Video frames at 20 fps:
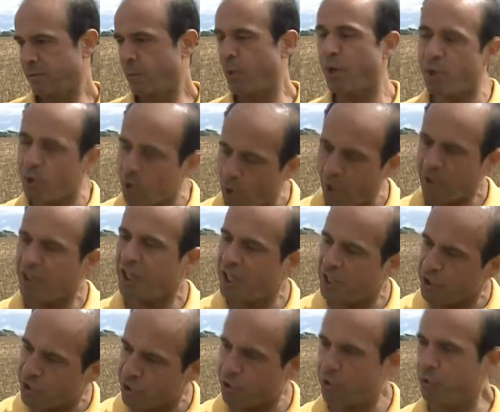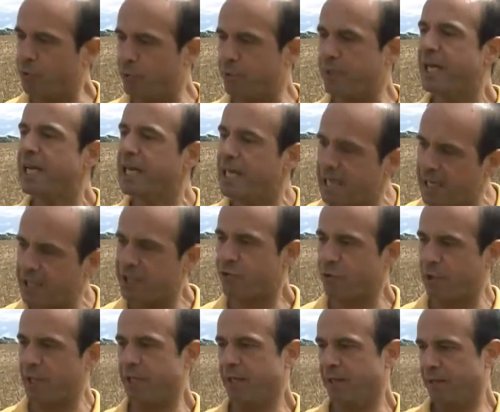We're not in tune,
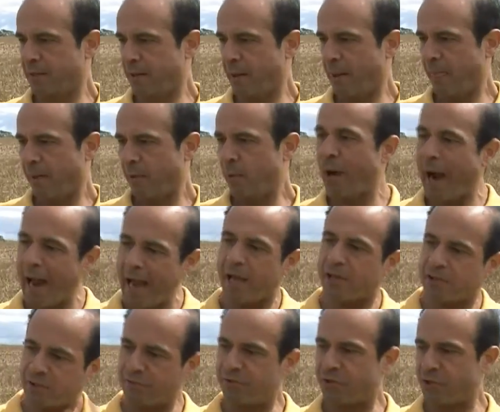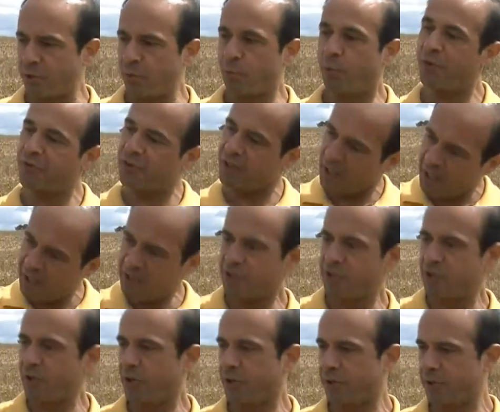literally. We're out of tune with the
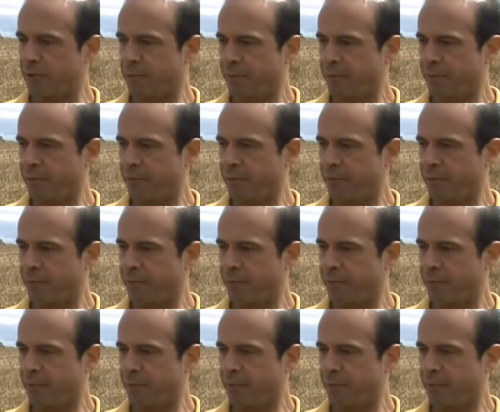internal.